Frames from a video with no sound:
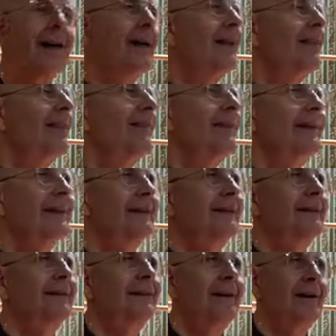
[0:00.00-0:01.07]

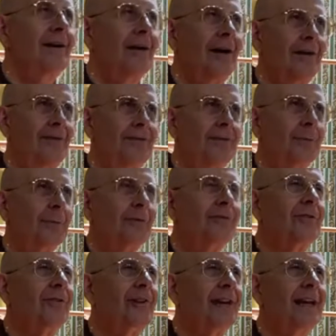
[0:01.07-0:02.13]
the constables
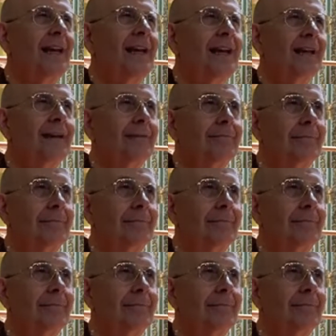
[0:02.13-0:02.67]
of the king,